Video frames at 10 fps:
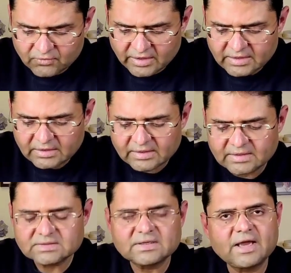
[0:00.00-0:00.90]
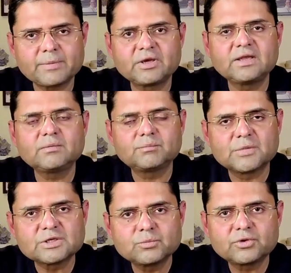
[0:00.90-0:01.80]
Flooding is happening
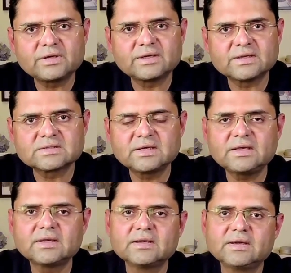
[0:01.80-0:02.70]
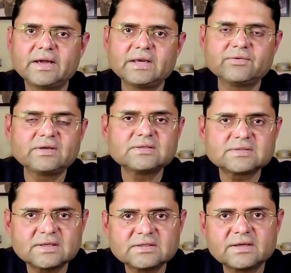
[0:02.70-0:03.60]
much more intensely, and even
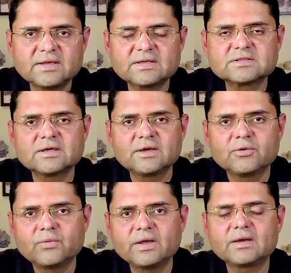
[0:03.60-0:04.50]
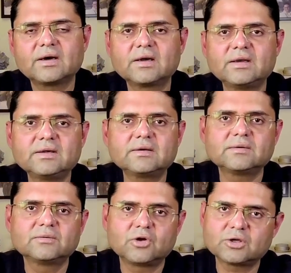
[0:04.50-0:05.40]
in such areas where
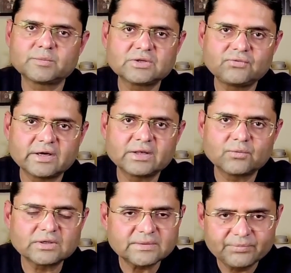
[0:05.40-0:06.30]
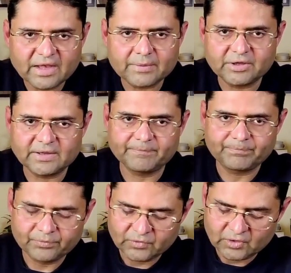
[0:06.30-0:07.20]
earlier not much flooding was happening.